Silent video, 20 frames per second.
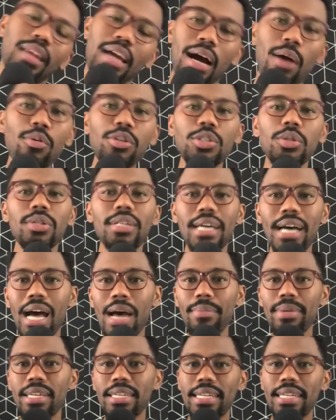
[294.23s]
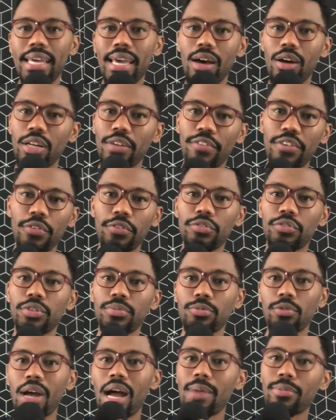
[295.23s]
I want you to comment down. If you've
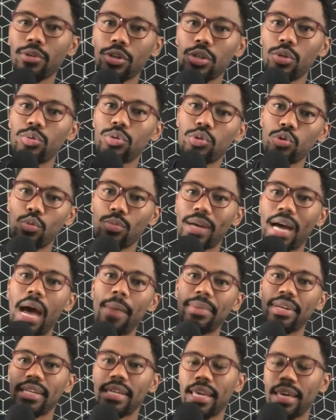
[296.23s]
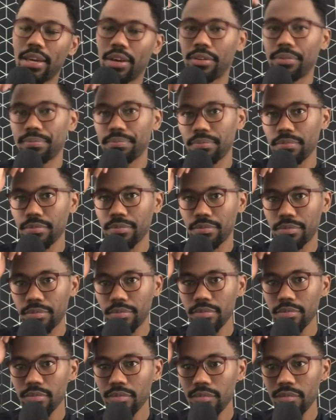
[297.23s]
subscribed on YouTube, comment down.
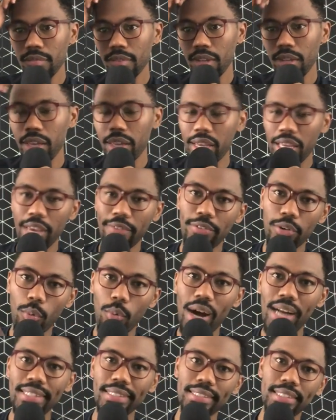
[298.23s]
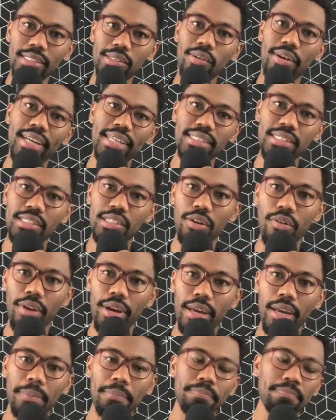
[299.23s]
if you're watching this on
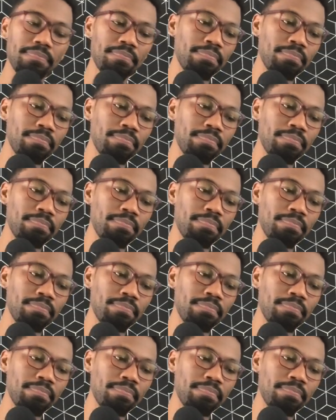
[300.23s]
Instagram,